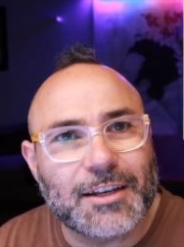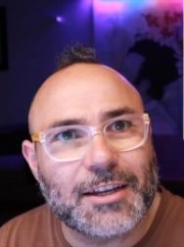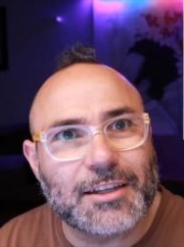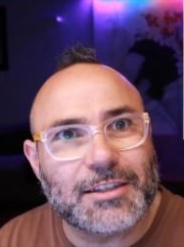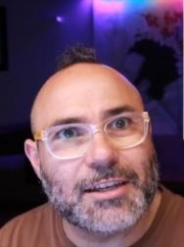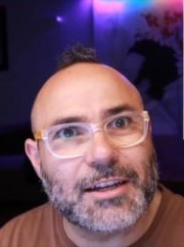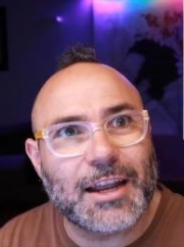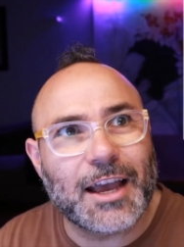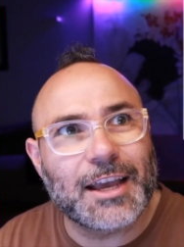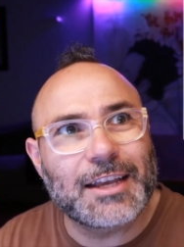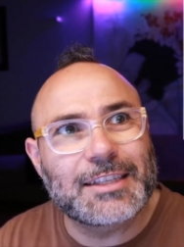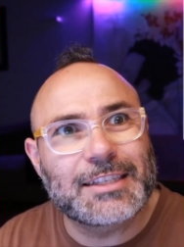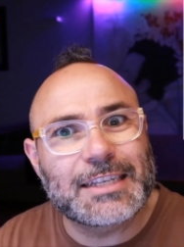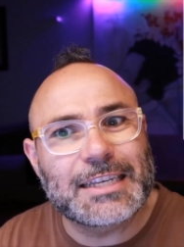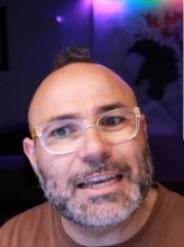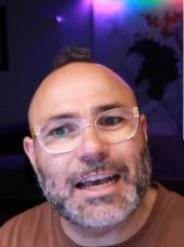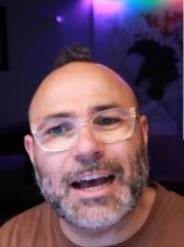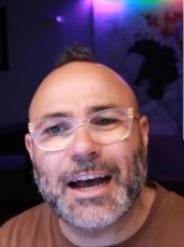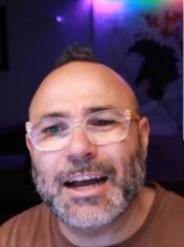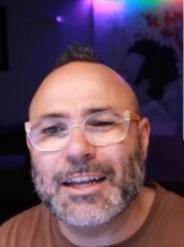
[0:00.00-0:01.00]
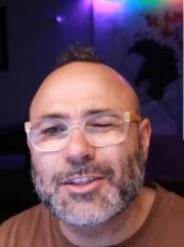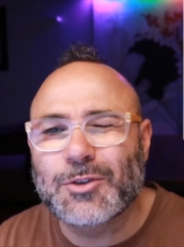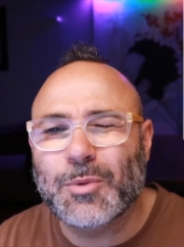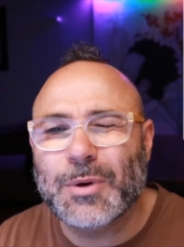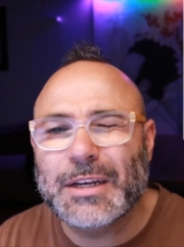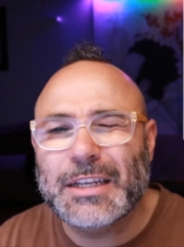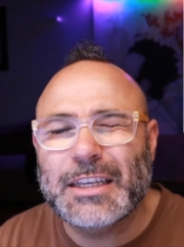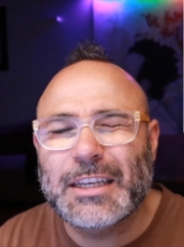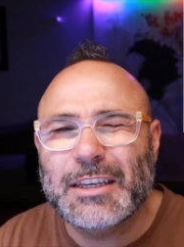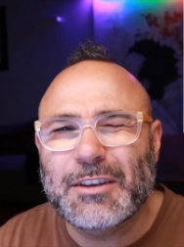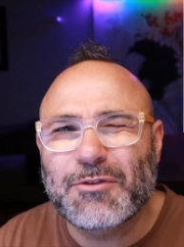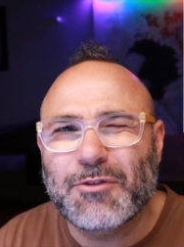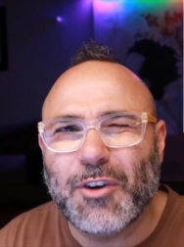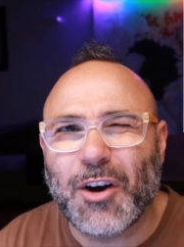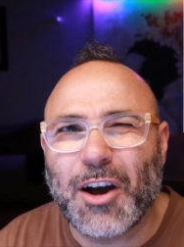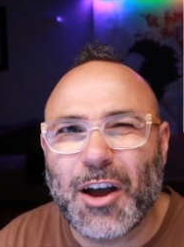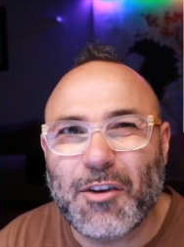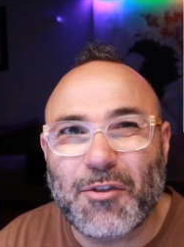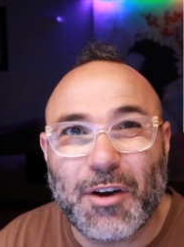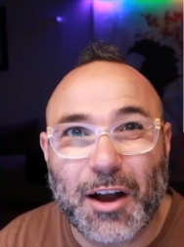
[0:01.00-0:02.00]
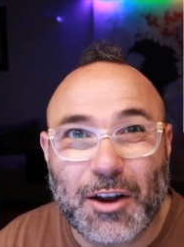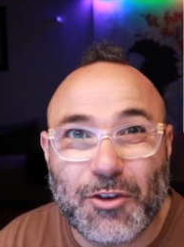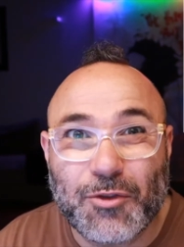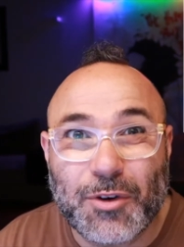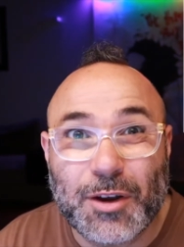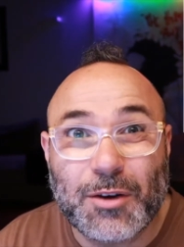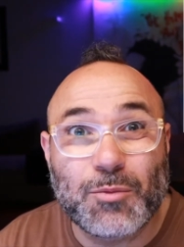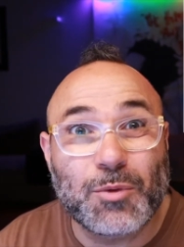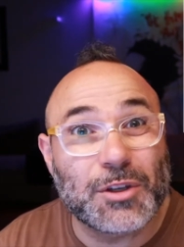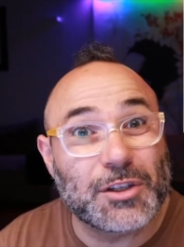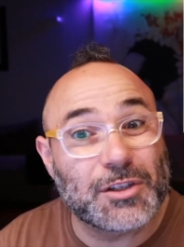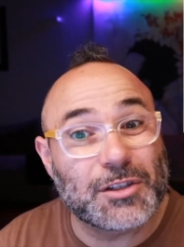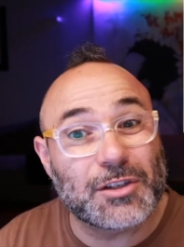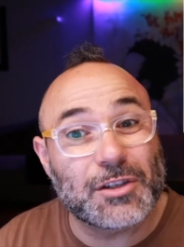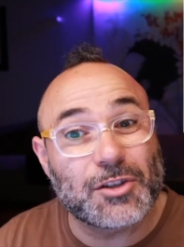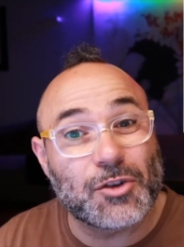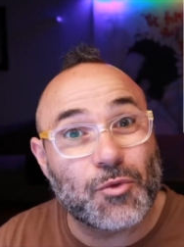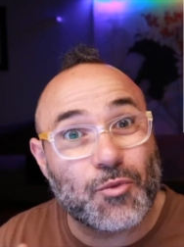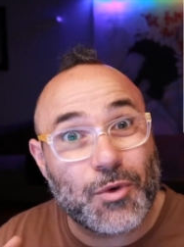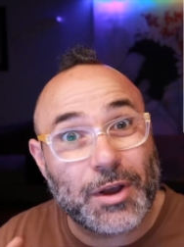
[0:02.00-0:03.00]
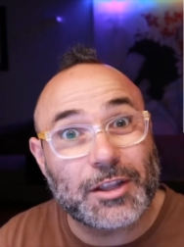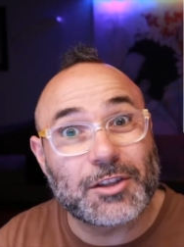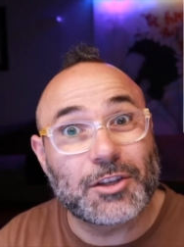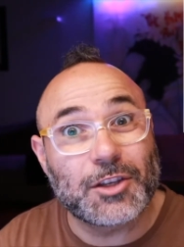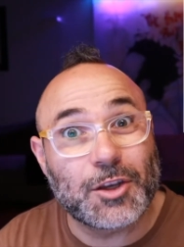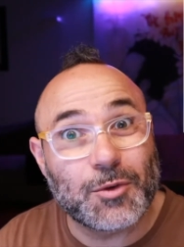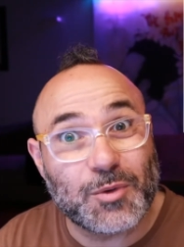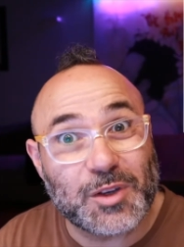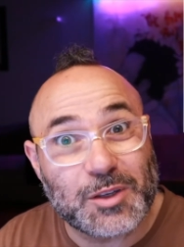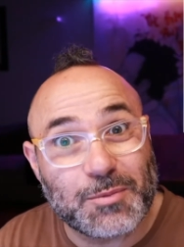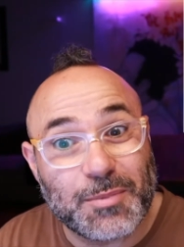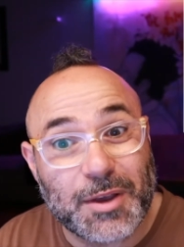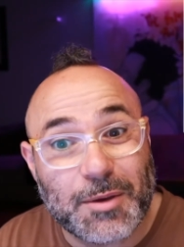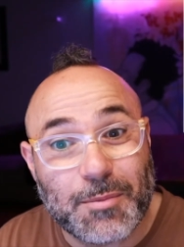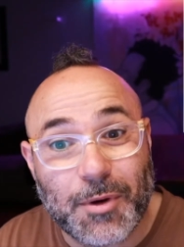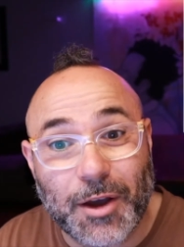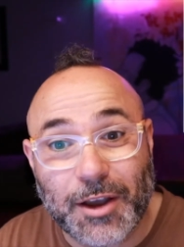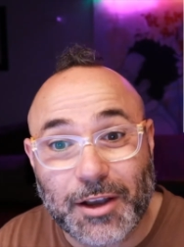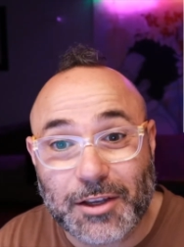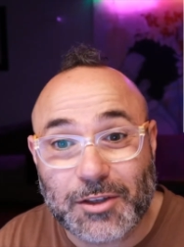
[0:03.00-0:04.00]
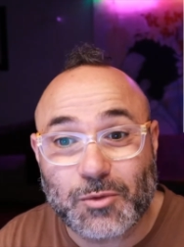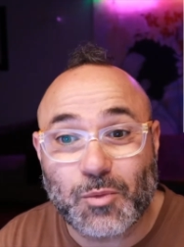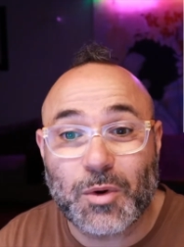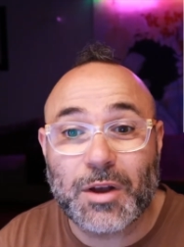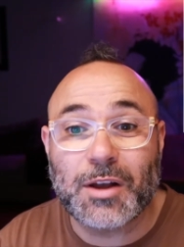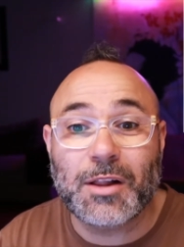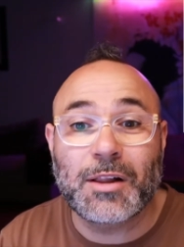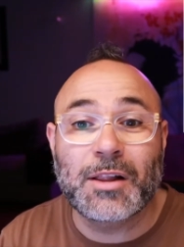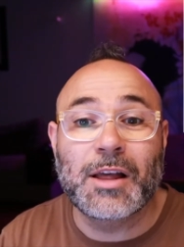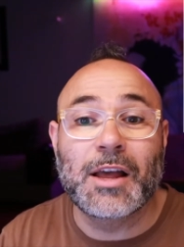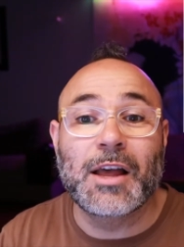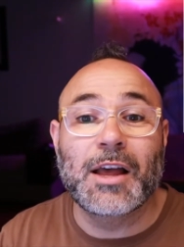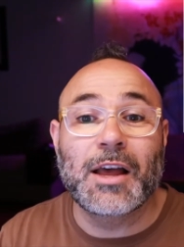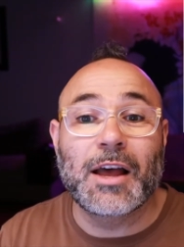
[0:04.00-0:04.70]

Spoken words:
does an ATR 2500, which is a direct to USB mic as well.